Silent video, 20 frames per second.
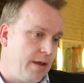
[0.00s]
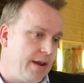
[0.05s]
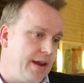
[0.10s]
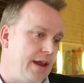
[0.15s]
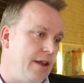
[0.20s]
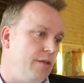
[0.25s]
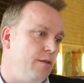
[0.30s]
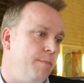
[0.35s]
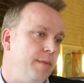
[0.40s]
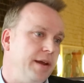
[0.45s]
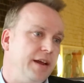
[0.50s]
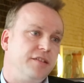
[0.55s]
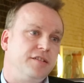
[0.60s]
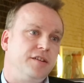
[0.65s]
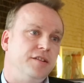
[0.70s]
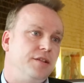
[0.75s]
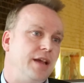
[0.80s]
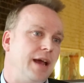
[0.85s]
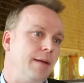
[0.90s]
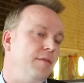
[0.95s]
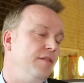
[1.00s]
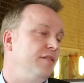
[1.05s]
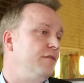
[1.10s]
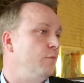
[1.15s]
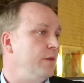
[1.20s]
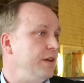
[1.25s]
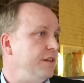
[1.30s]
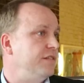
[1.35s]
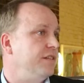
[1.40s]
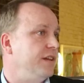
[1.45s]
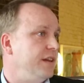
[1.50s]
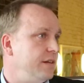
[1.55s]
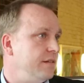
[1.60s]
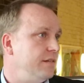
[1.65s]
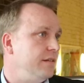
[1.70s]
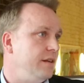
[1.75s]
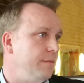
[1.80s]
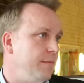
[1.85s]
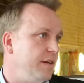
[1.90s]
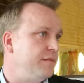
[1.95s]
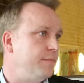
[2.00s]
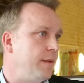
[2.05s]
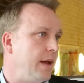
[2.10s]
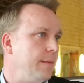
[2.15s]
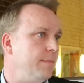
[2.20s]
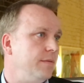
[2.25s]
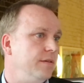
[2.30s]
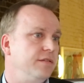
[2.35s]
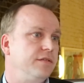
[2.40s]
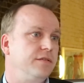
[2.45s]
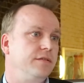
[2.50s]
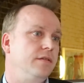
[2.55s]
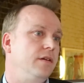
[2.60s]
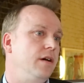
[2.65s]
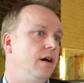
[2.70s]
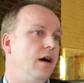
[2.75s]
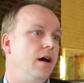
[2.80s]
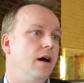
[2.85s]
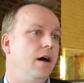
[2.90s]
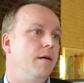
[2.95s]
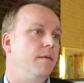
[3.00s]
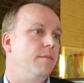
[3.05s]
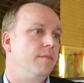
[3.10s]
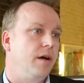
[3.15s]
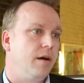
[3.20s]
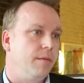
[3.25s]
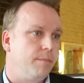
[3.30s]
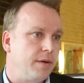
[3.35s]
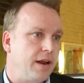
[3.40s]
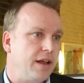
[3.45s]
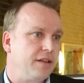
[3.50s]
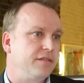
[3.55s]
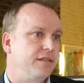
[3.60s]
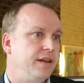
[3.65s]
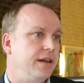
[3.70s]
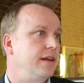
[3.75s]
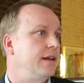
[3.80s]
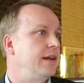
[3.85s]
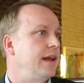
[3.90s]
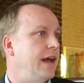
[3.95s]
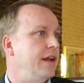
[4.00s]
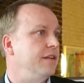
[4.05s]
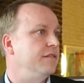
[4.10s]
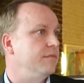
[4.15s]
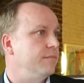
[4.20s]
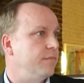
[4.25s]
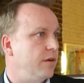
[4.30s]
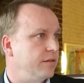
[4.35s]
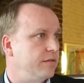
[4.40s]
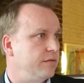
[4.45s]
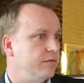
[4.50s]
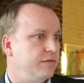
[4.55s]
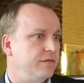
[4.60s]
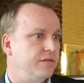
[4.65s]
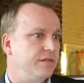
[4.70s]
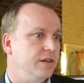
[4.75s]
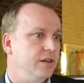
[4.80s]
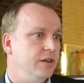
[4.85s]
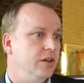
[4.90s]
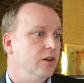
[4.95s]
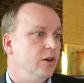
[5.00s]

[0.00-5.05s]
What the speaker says: Yeah, the biggest contaminants we see in the mixed papers are plastic cans and bottles,